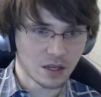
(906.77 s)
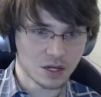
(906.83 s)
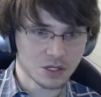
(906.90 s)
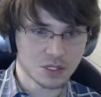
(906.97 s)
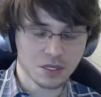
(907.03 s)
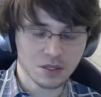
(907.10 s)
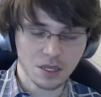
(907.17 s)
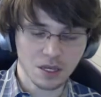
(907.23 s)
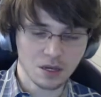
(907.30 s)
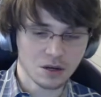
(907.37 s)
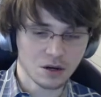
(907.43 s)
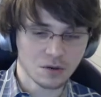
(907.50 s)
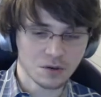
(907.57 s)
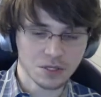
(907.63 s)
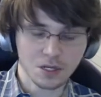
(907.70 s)
it, they can
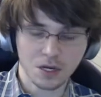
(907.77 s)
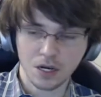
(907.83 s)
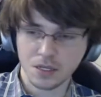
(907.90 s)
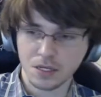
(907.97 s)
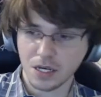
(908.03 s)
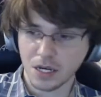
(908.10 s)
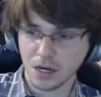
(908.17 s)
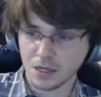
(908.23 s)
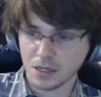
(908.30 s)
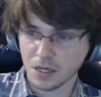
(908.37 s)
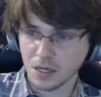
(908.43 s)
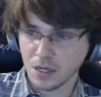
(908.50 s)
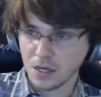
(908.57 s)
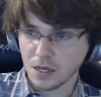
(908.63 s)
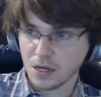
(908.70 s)
always contact
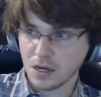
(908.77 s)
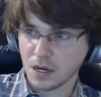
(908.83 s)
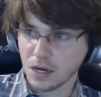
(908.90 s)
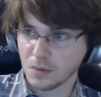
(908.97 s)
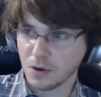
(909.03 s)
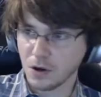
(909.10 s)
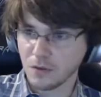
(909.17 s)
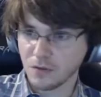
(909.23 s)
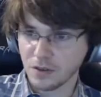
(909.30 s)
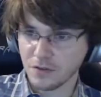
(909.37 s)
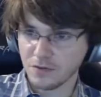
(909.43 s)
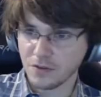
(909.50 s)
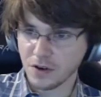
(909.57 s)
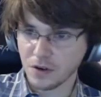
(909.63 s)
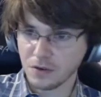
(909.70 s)
um, over the
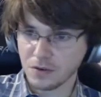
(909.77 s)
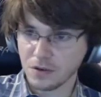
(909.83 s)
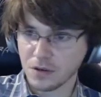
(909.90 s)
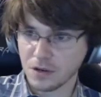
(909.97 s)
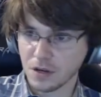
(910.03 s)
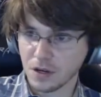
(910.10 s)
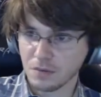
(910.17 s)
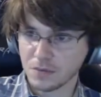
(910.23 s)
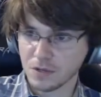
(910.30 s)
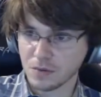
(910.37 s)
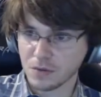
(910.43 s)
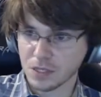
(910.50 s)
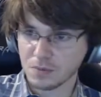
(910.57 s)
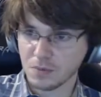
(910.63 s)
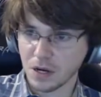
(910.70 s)
phone to
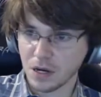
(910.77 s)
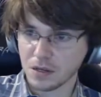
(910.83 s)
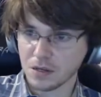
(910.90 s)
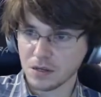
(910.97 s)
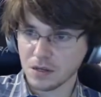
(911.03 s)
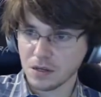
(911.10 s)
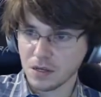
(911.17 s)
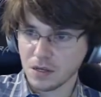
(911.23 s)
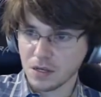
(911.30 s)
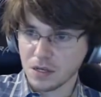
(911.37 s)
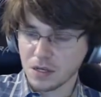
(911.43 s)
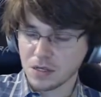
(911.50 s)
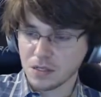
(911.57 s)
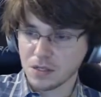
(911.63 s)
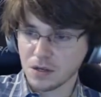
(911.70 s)
respond.
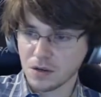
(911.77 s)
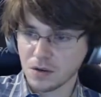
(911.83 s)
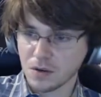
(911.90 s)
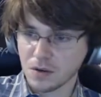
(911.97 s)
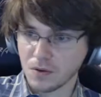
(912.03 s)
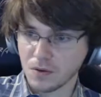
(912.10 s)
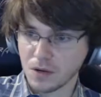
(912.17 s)
So